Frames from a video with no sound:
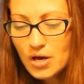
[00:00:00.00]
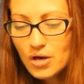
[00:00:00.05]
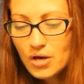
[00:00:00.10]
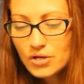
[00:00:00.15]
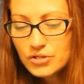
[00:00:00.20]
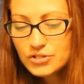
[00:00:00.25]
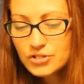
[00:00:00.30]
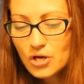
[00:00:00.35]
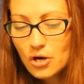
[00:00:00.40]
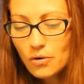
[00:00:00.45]

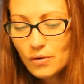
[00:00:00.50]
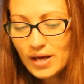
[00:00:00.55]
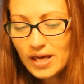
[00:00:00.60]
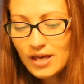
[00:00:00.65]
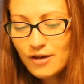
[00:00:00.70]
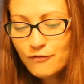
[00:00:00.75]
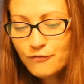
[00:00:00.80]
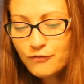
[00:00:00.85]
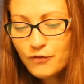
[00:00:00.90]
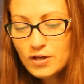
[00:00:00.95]
So
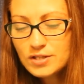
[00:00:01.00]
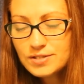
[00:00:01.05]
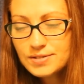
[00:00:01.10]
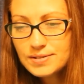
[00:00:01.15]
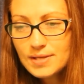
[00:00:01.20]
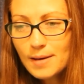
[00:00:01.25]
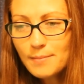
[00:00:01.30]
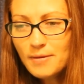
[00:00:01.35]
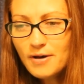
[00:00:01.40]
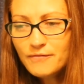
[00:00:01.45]
if
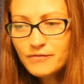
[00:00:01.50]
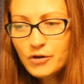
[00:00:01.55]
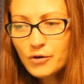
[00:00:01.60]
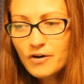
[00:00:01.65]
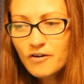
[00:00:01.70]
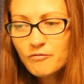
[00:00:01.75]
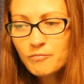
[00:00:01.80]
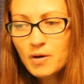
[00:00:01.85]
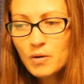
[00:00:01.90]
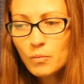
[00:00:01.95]
some of you
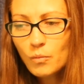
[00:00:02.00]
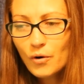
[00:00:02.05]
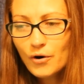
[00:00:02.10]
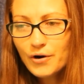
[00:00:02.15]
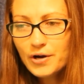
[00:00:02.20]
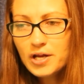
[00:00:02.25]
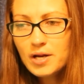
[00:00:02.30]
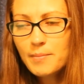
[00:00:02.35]
have been worried